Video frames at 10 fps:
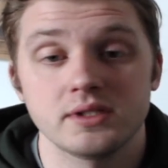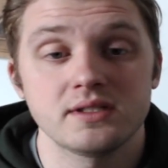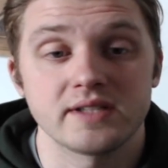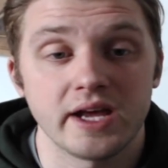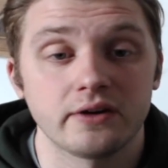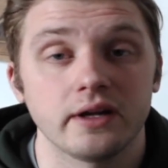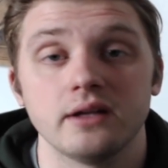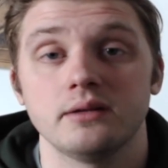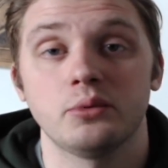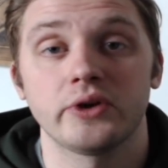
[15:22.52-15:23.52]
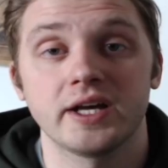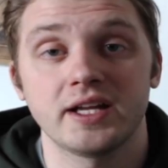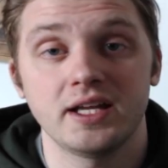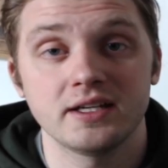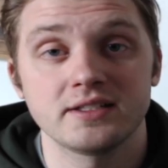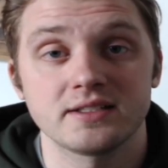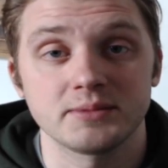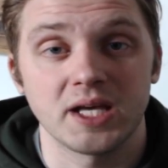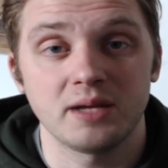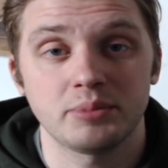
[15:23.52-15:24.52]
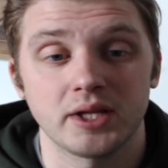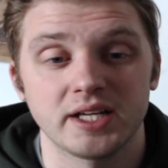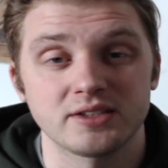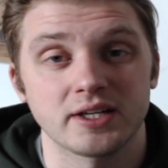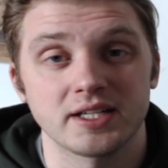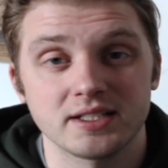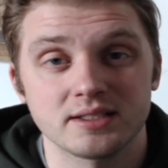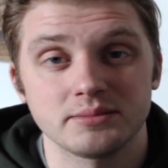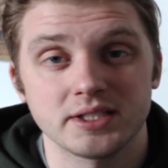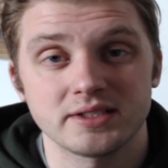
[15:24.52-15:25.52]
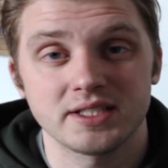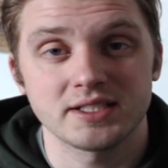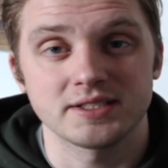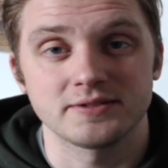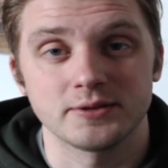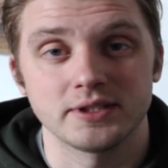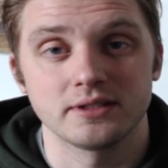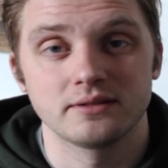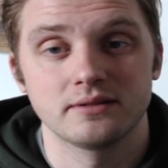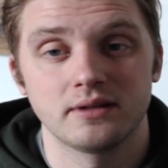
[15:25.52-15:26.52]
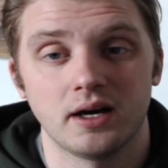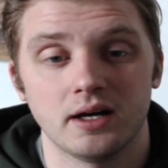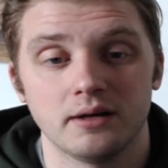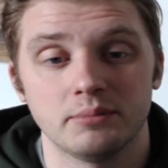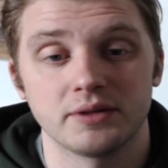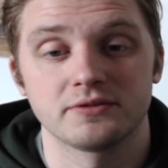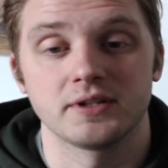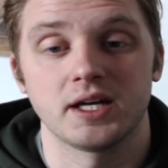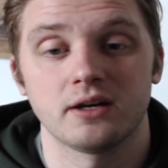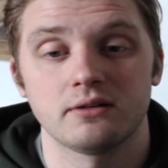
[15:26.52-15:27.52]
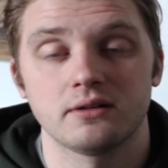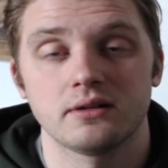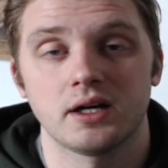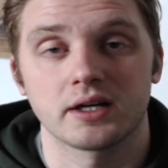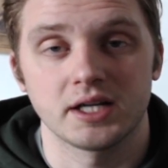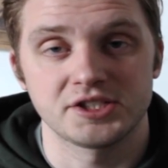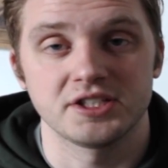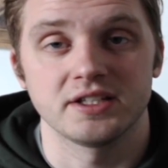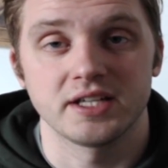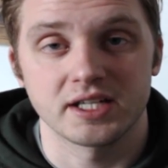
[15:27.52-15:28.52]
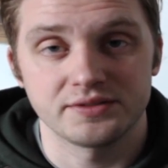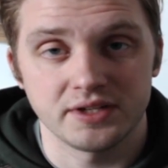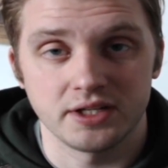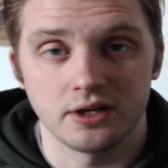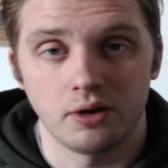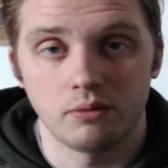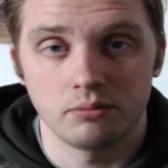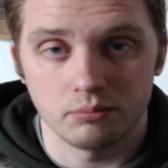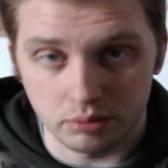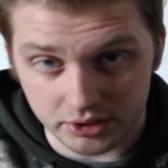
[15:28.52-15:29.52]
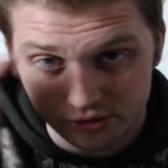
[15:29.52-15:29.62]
Boys, it's Saturday. You boy got to get into some gameplay so I can get something else out there for you. But for now, I'll catch you in the next video.